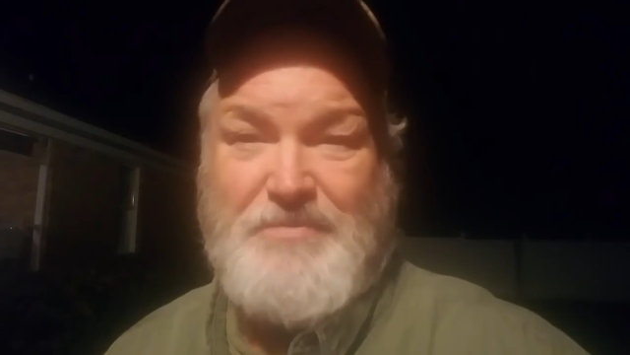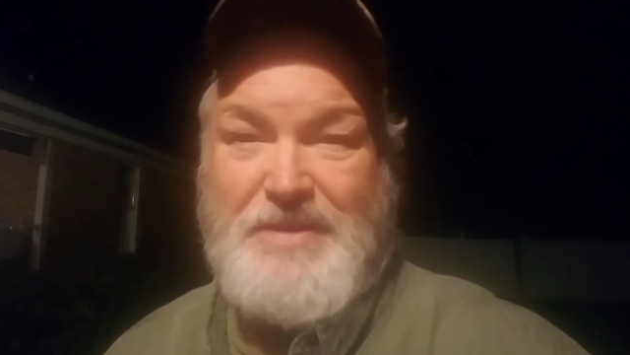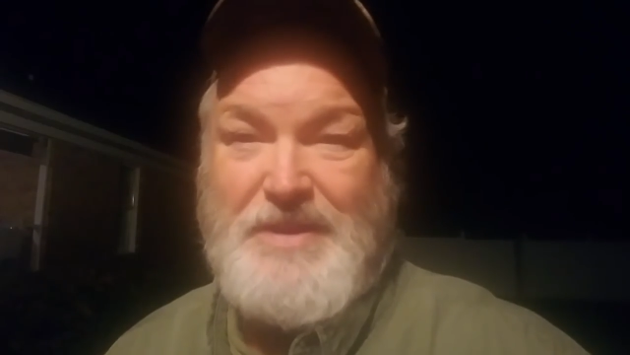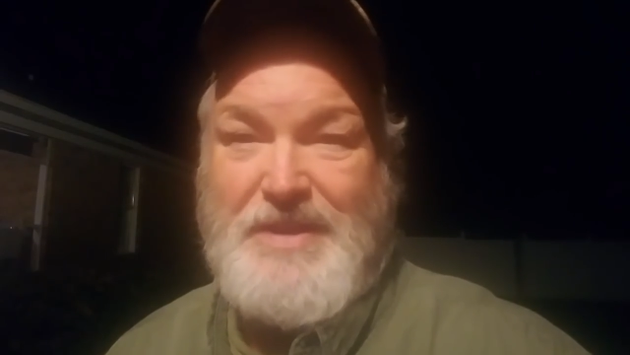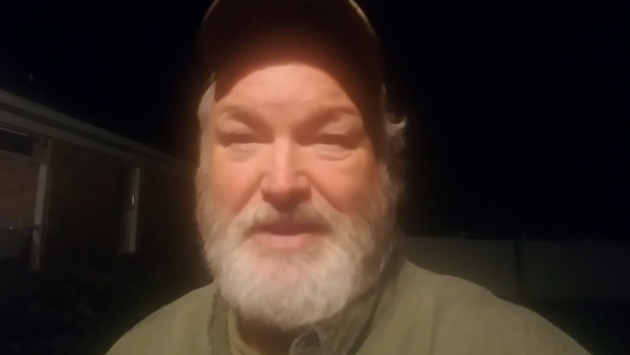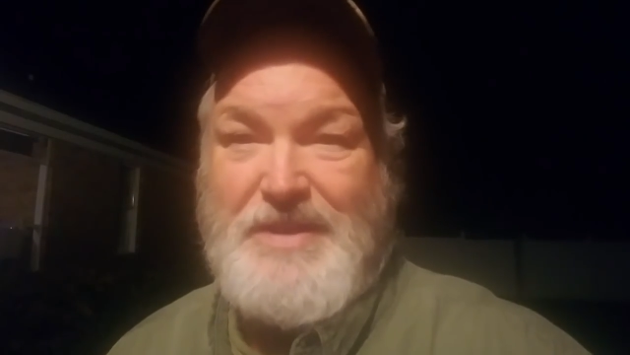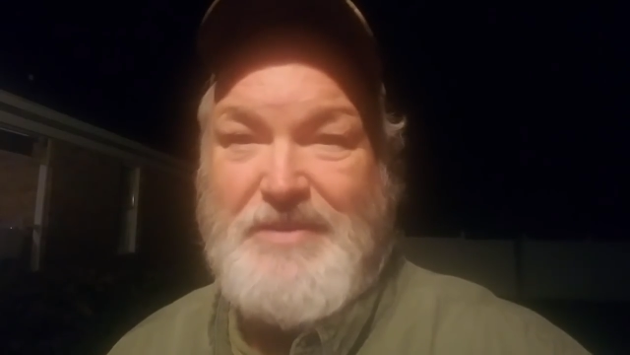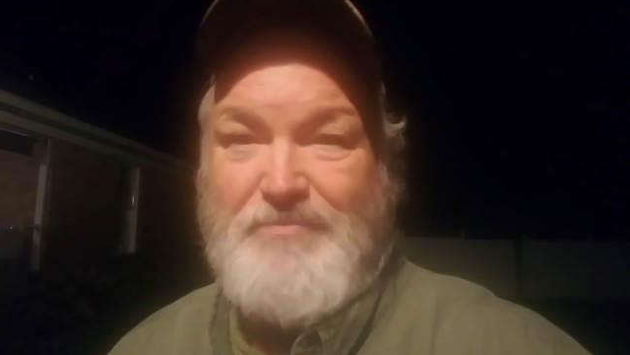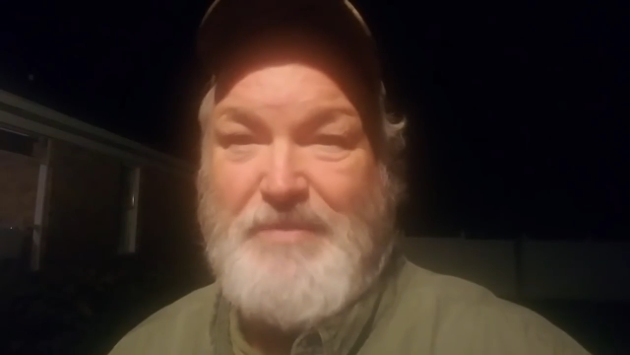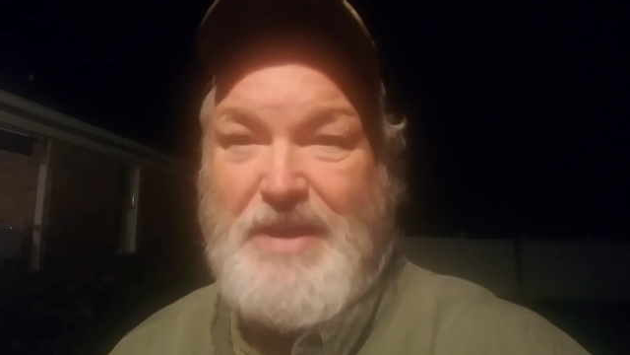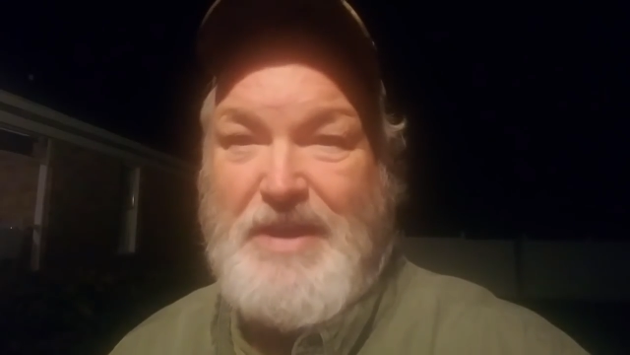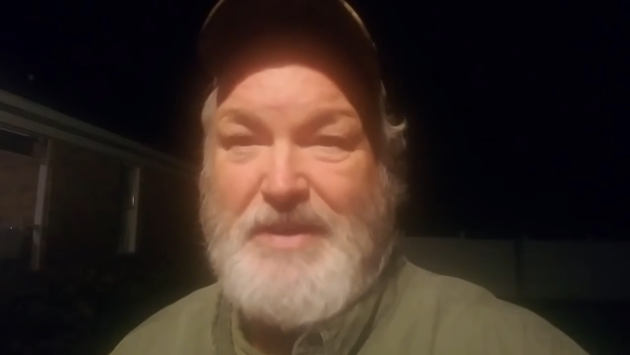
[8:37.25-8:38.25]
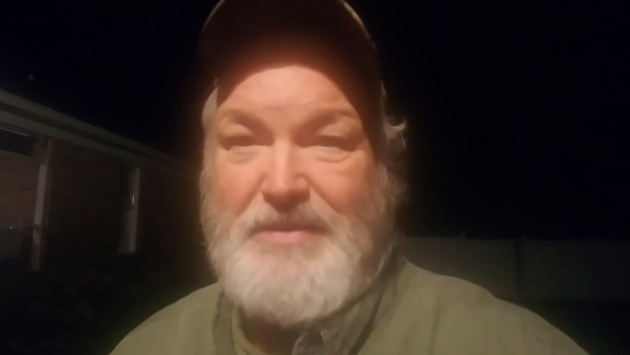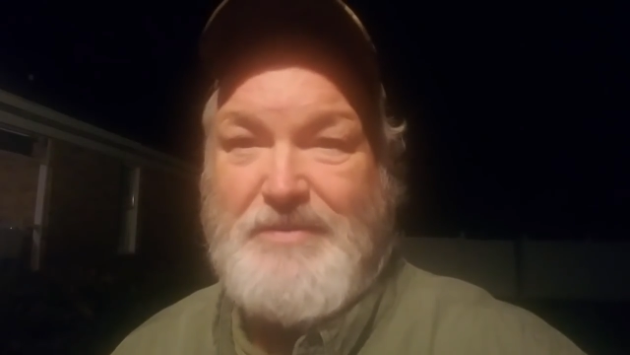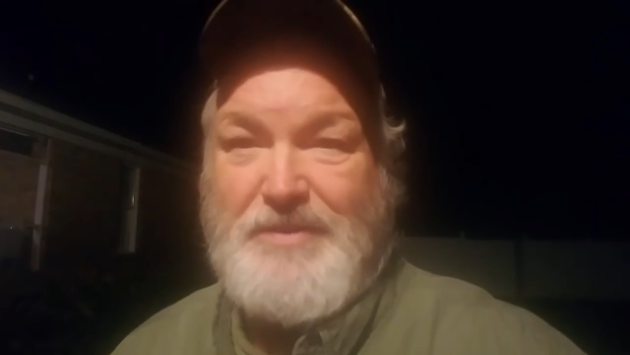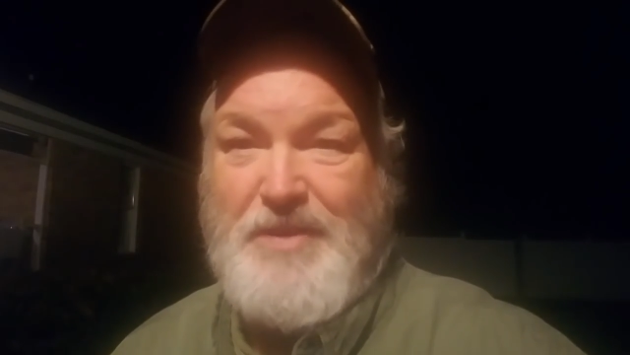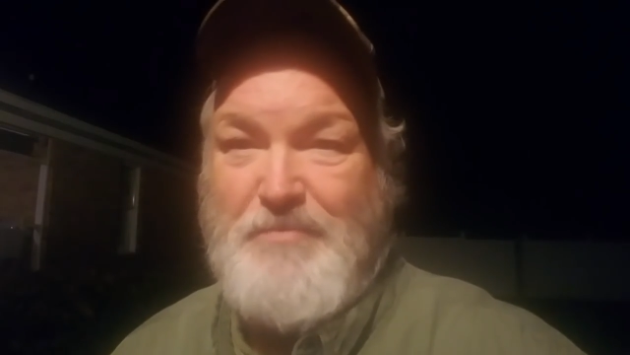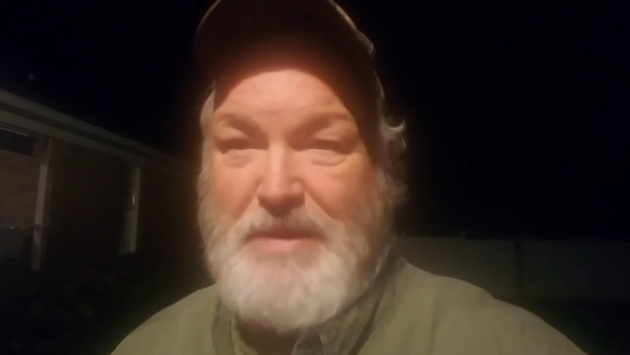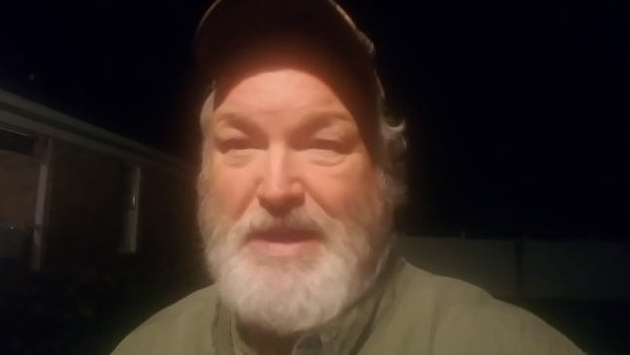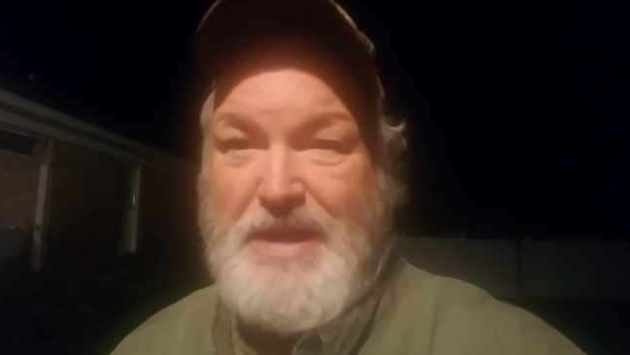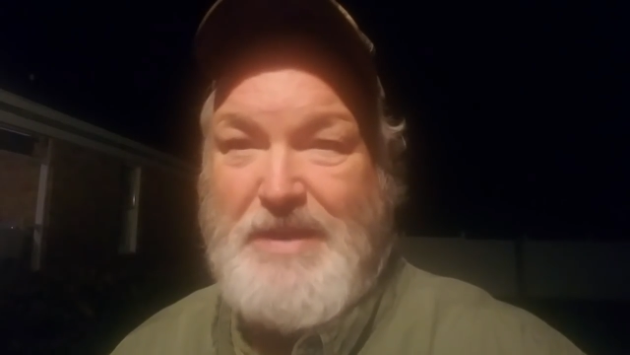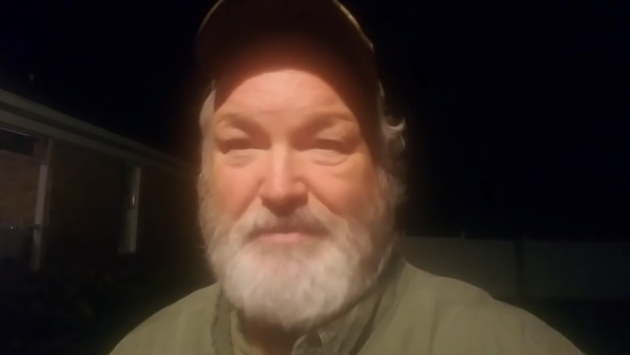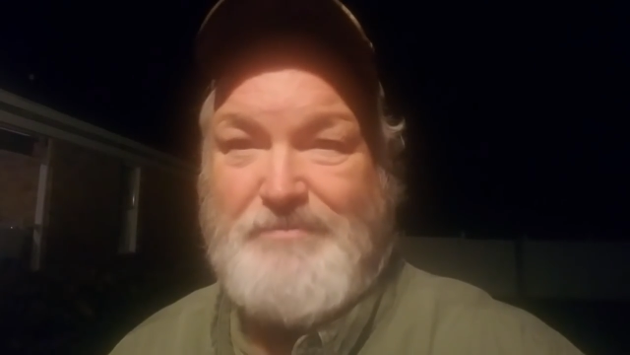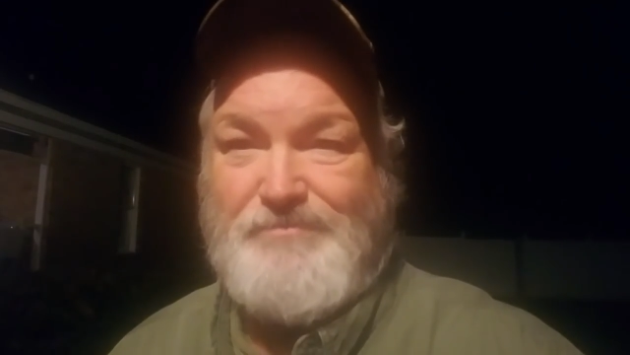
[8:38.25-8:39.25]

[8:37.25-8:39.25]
any of my command